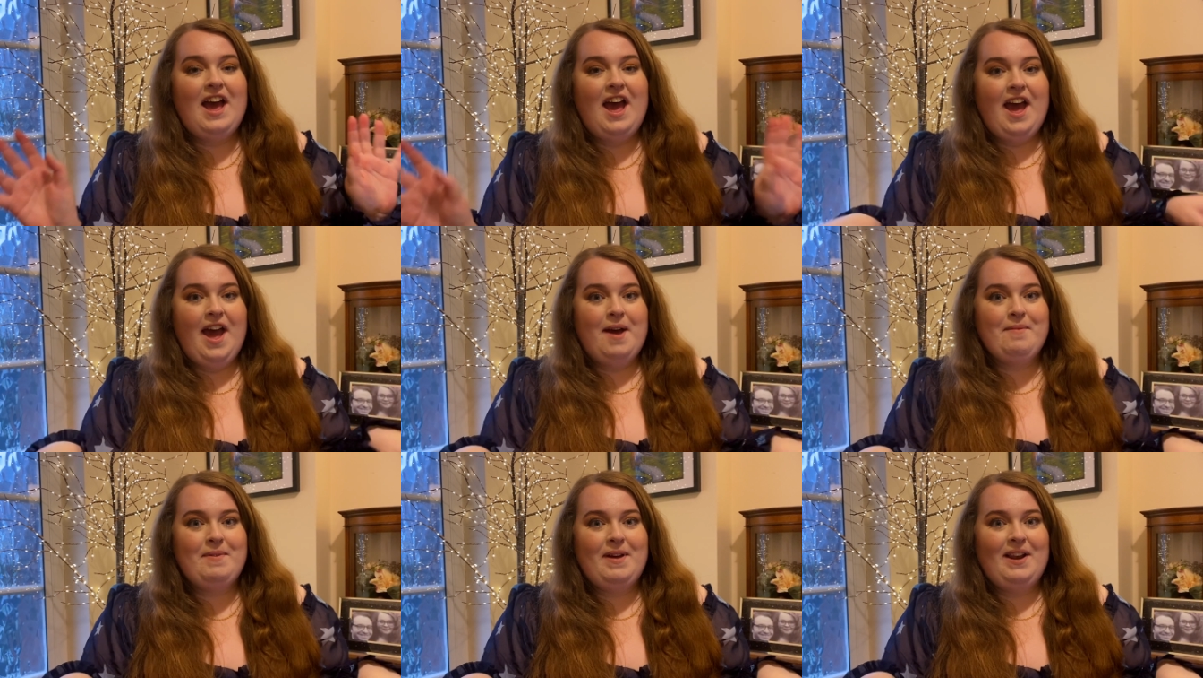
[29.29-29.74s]

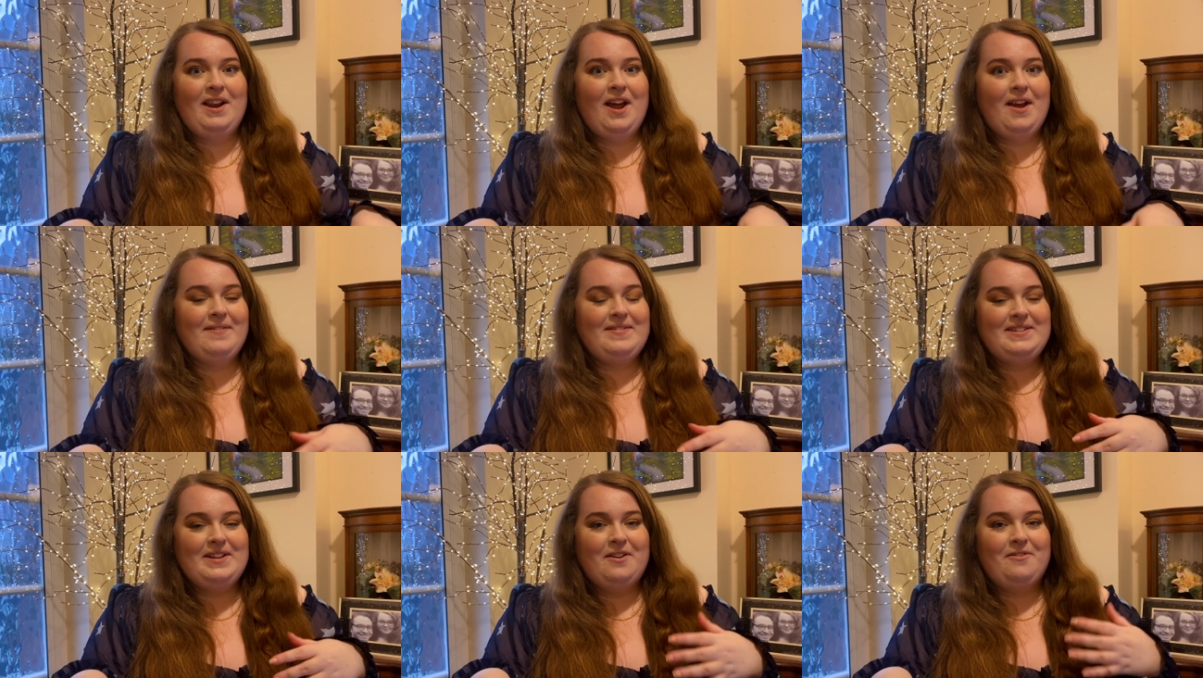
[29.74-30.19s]
um,
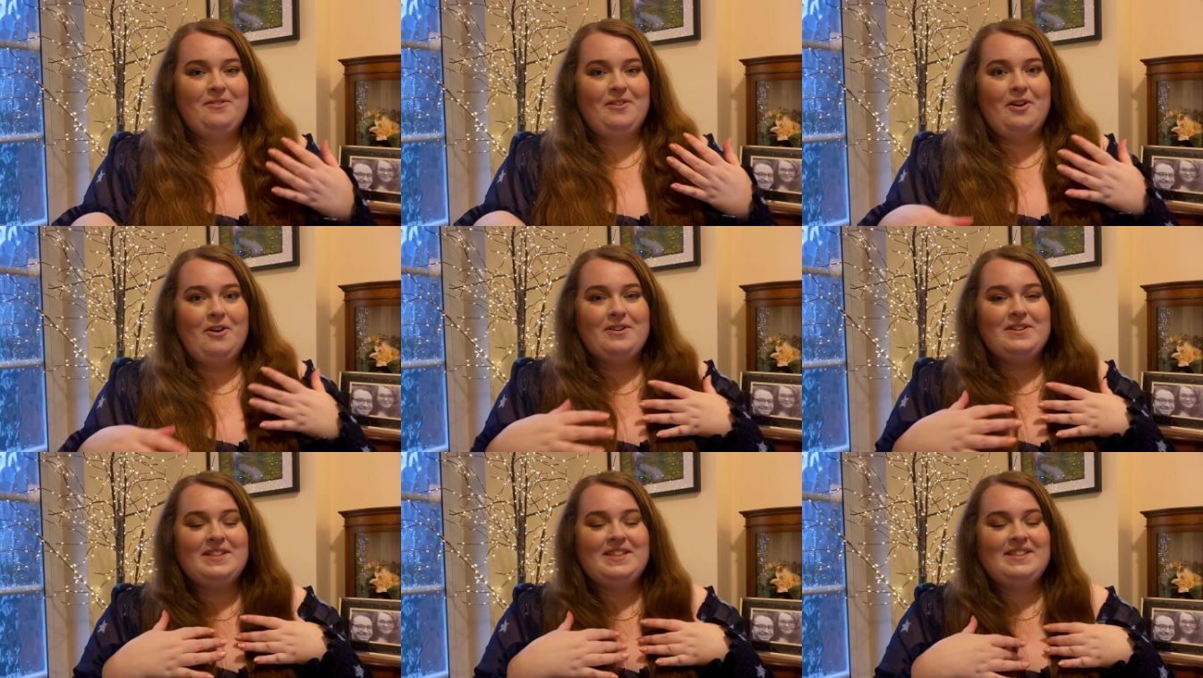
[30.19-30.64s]
lifestyle
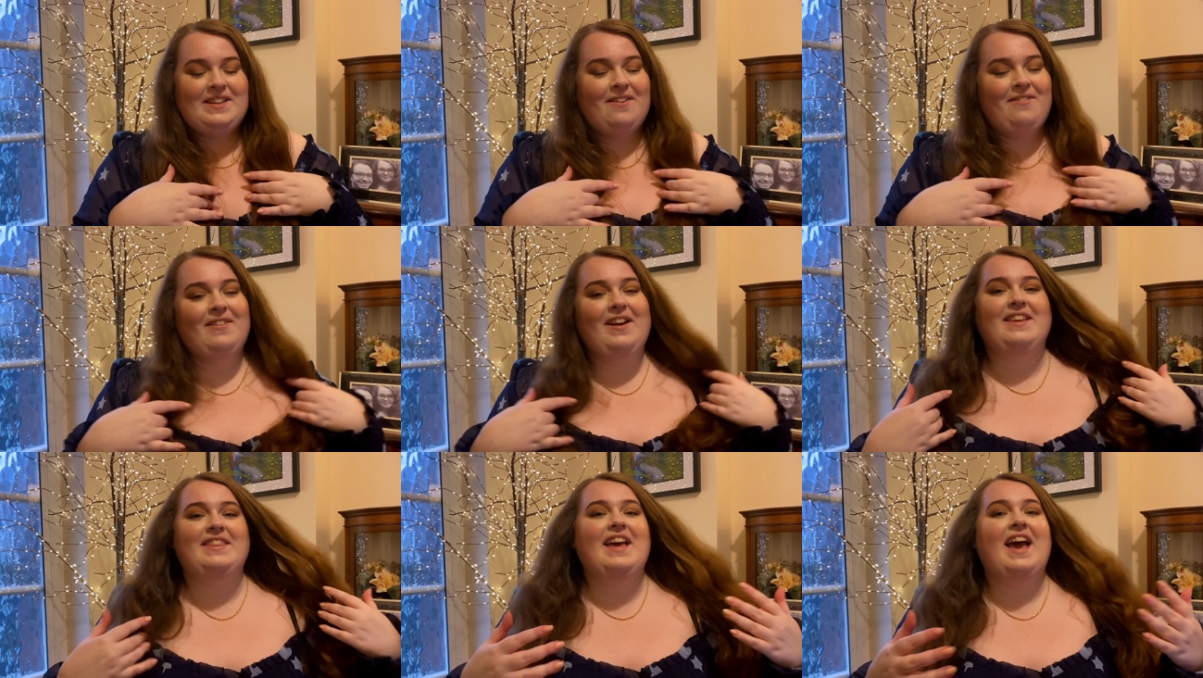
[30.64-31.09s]
vlogs,
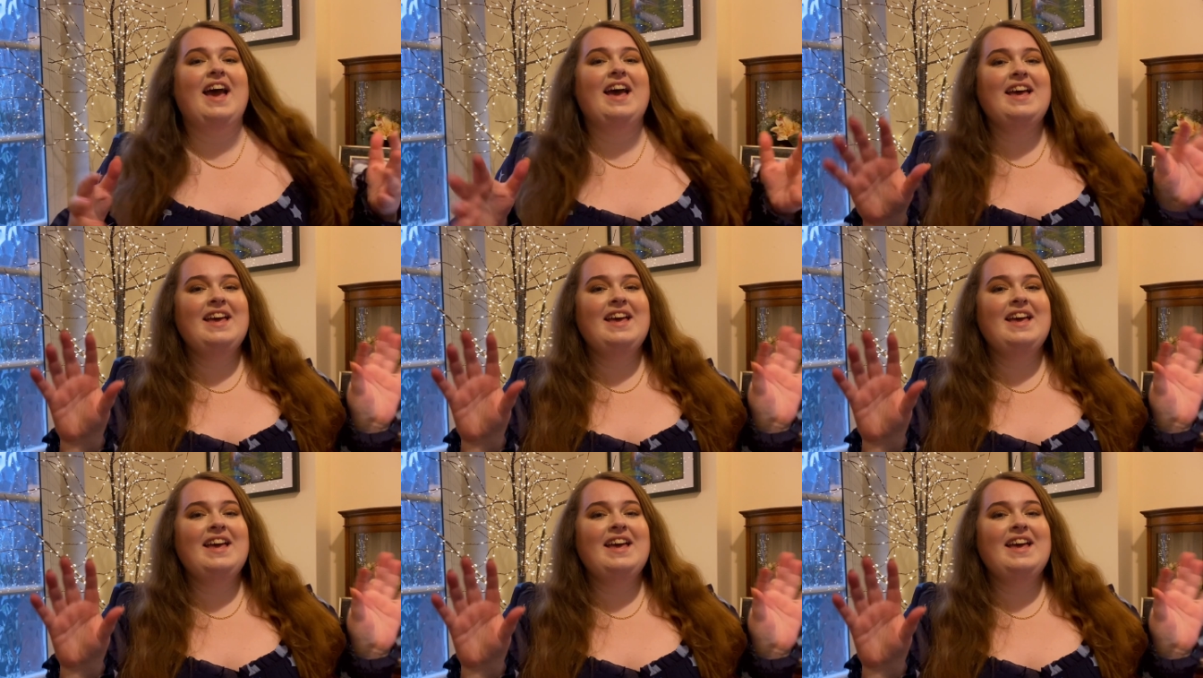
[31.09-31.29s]
stuff like that.